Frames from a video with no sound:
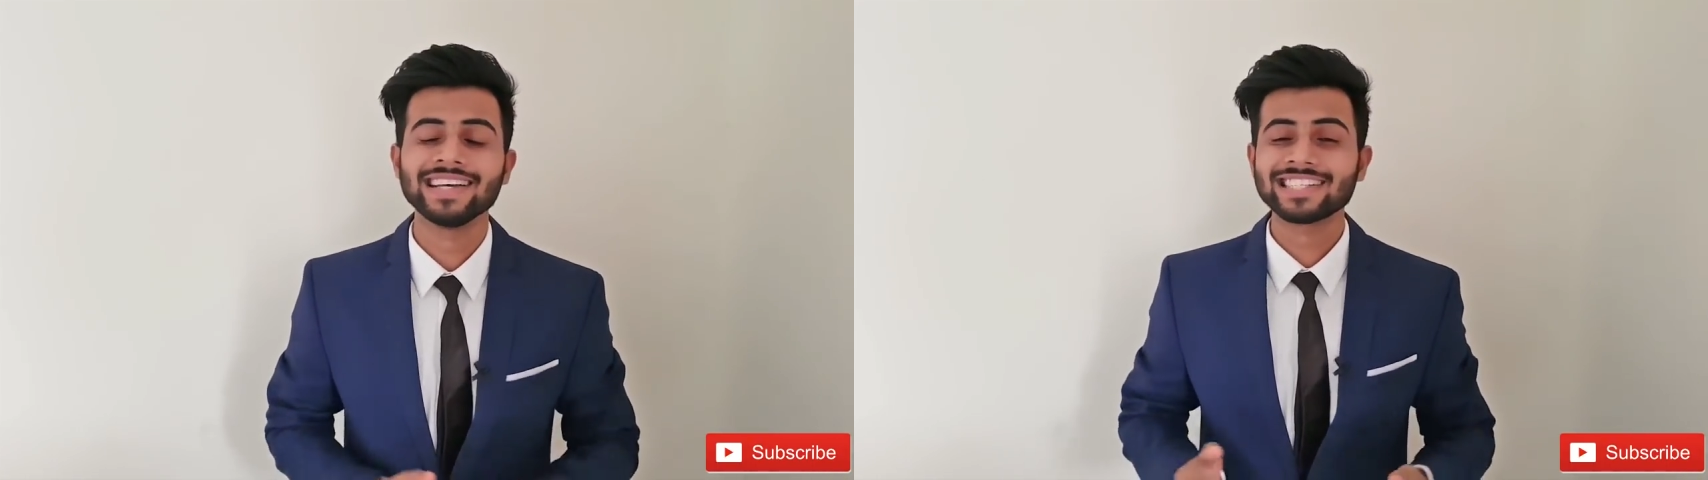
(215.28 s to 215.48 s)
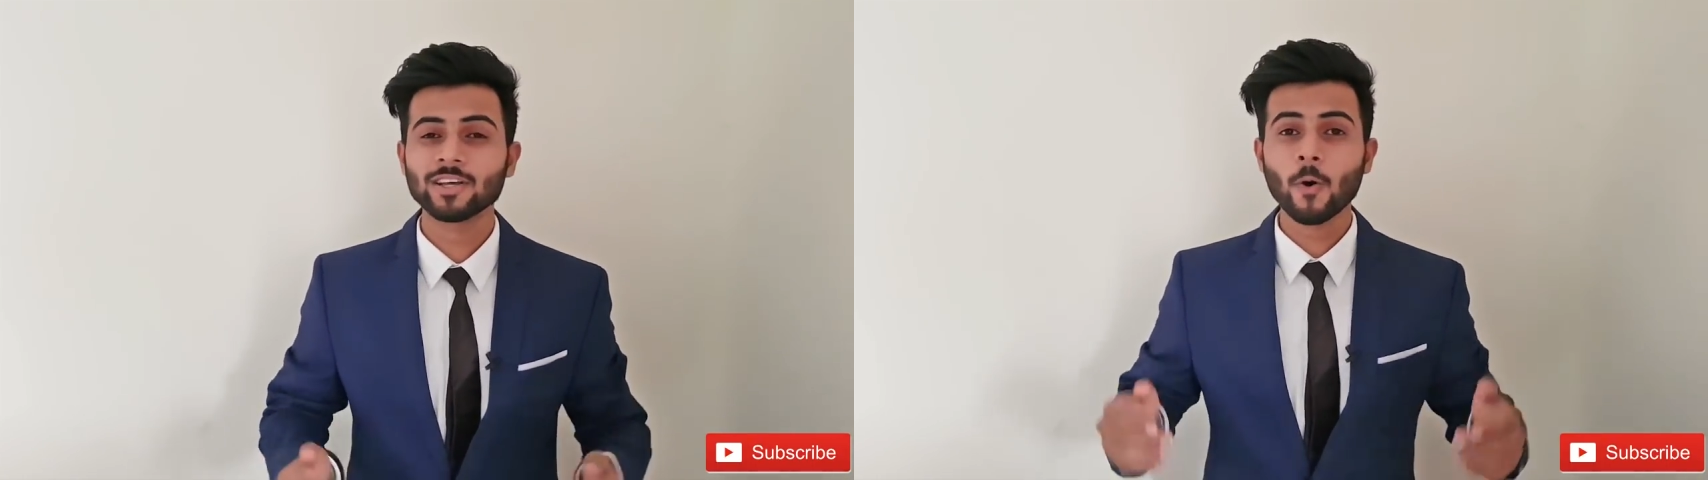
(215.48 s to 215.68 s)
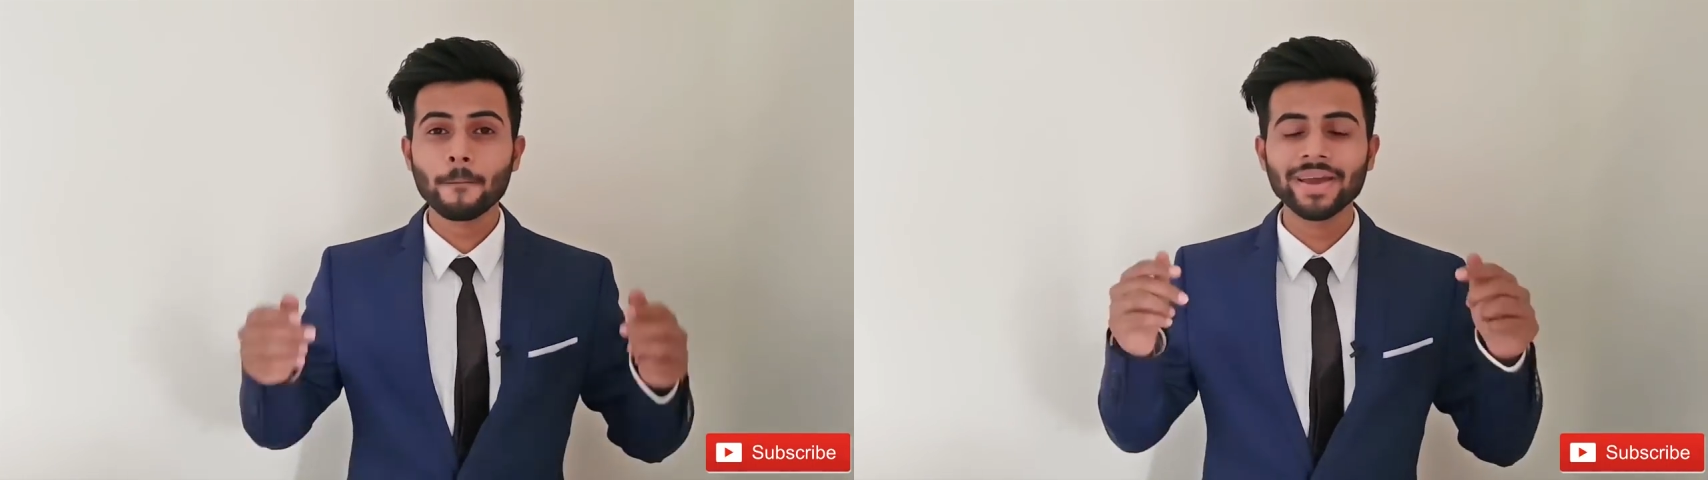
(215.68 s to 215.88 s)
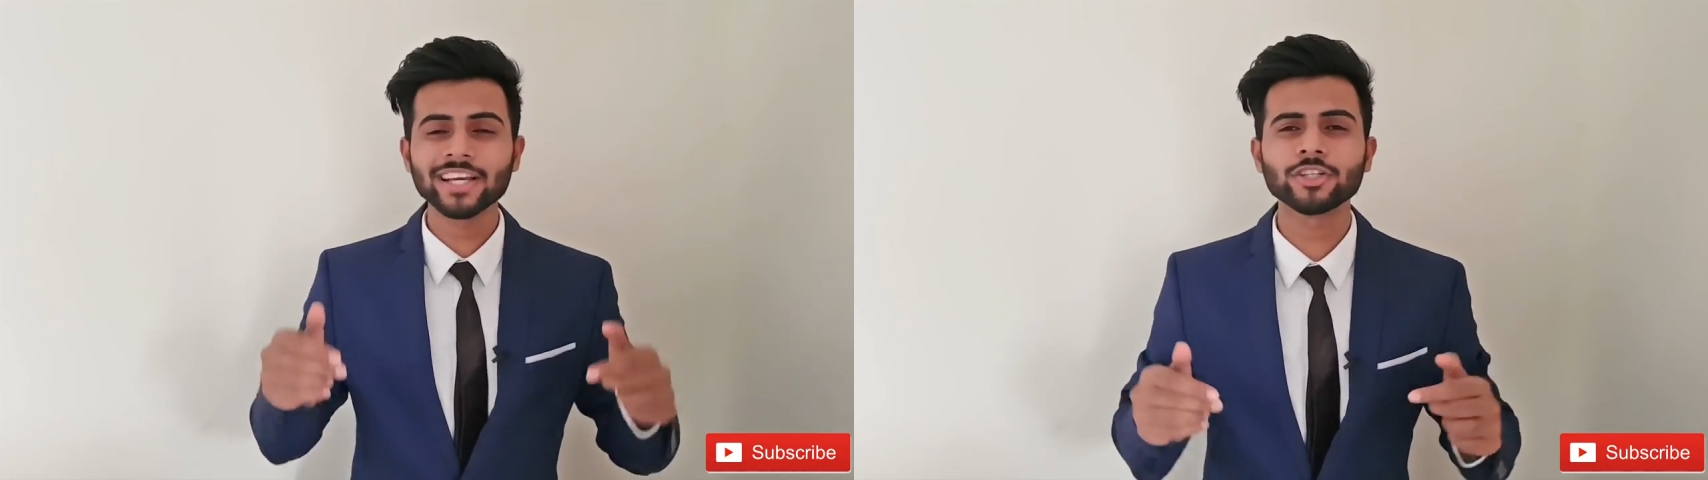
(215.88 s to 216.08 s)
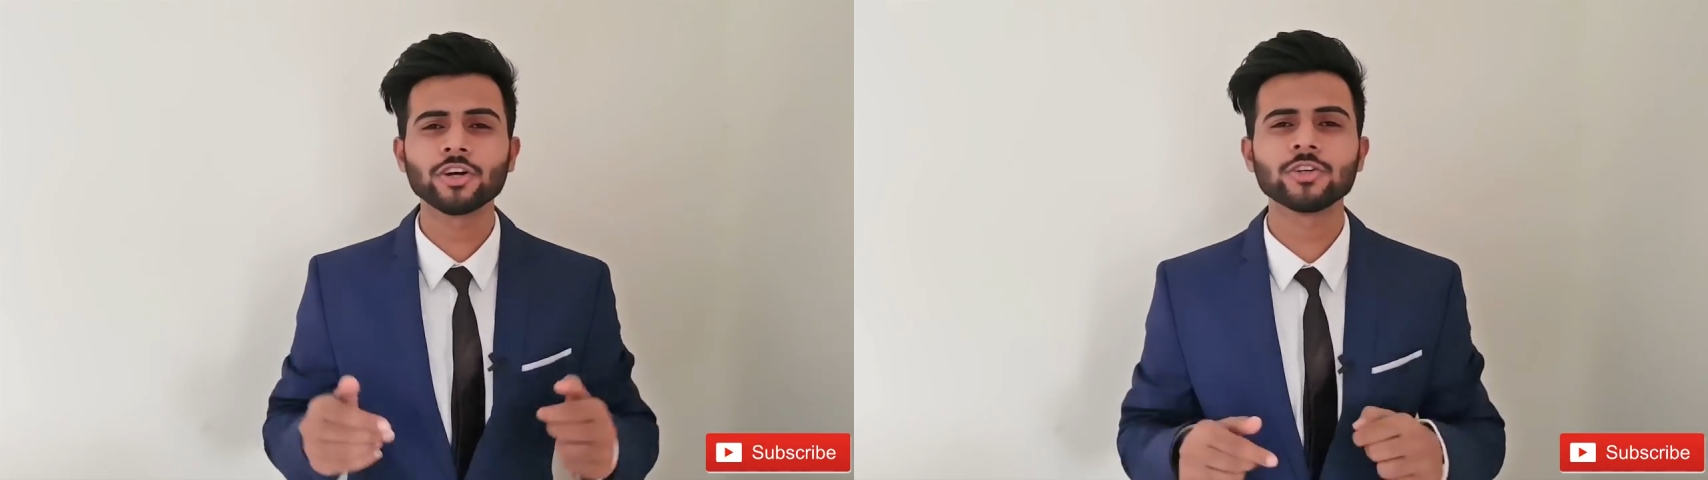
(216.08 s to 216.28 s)
So
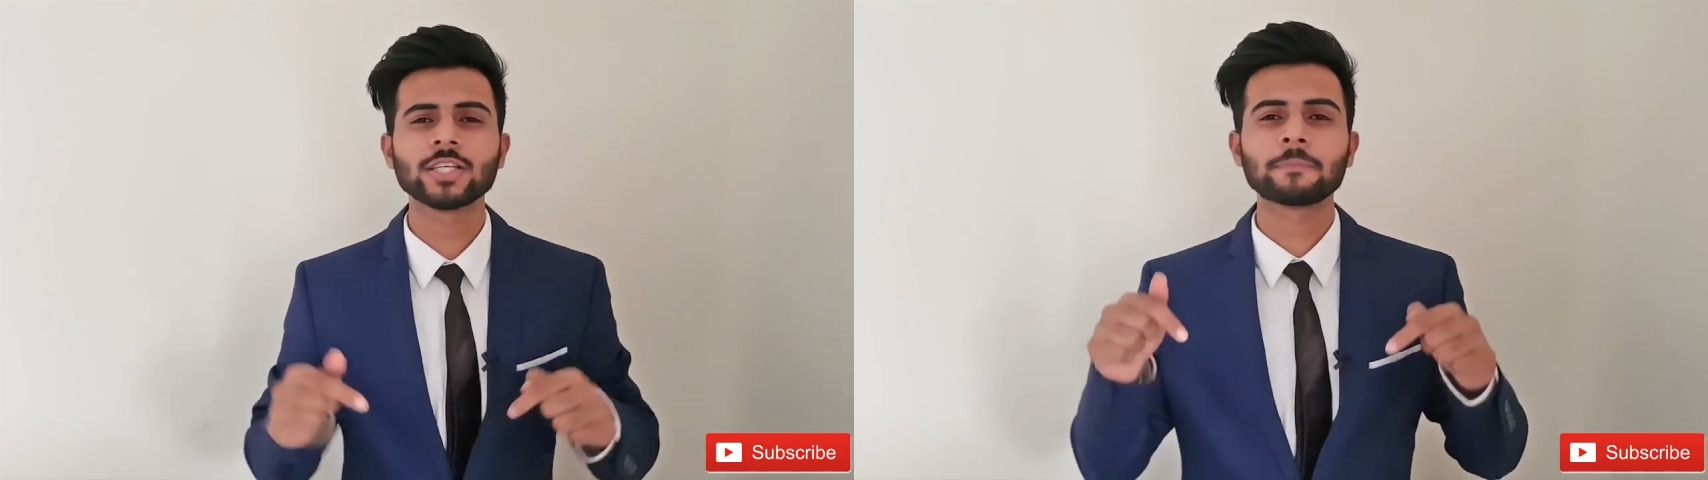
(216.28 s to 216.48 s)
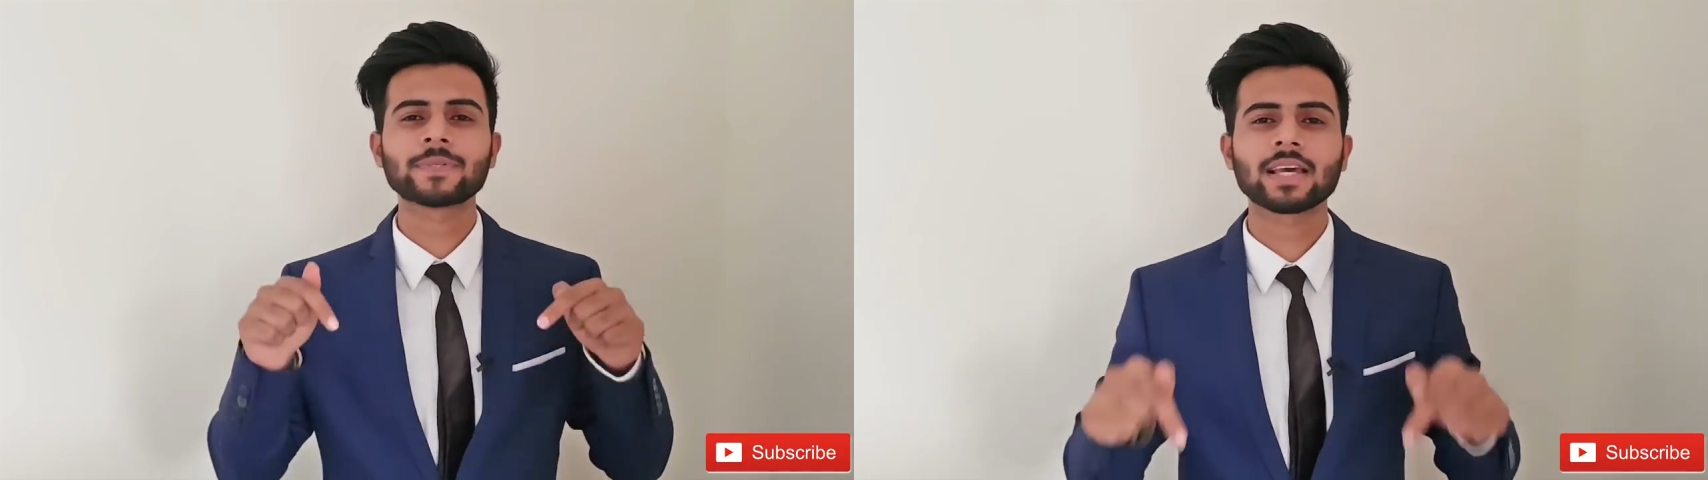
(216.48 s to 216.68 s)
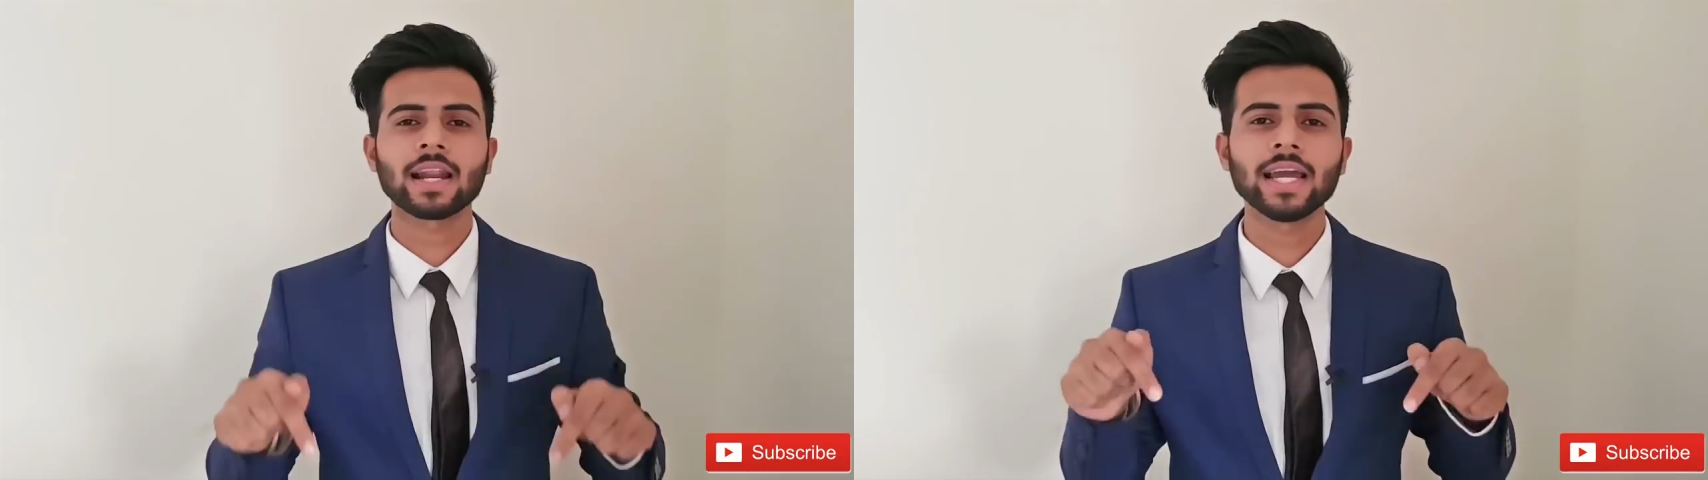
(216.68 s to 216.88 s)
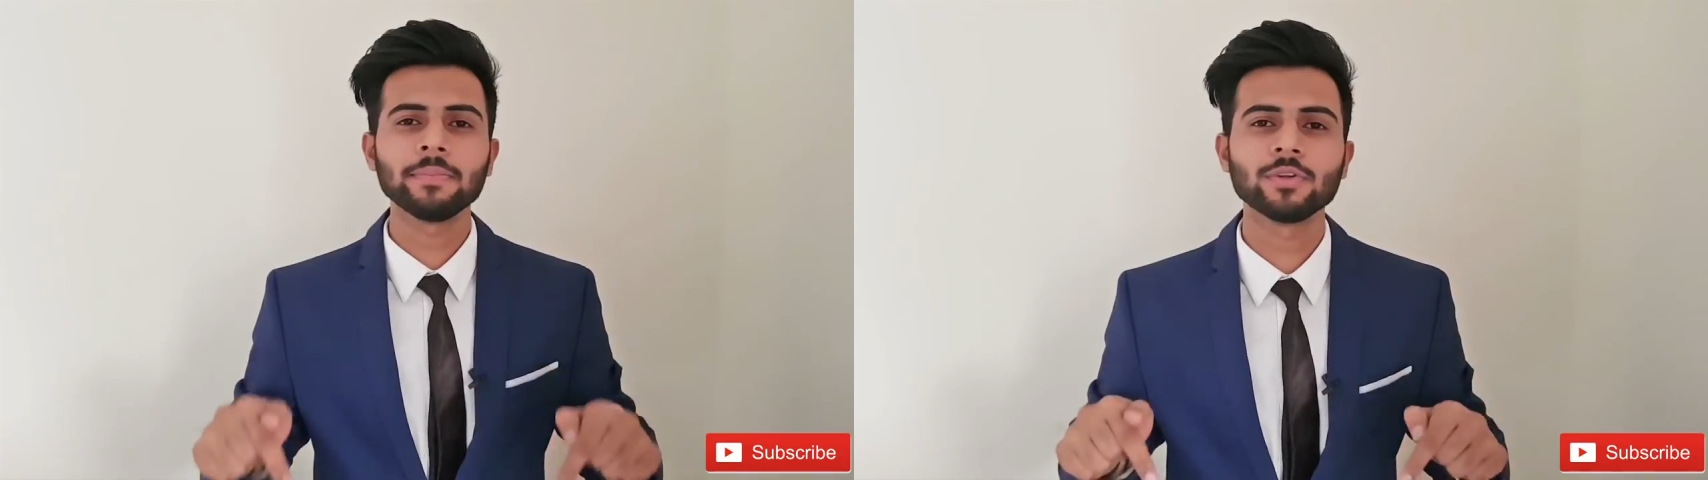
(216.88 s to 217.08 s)
make sure you subscribe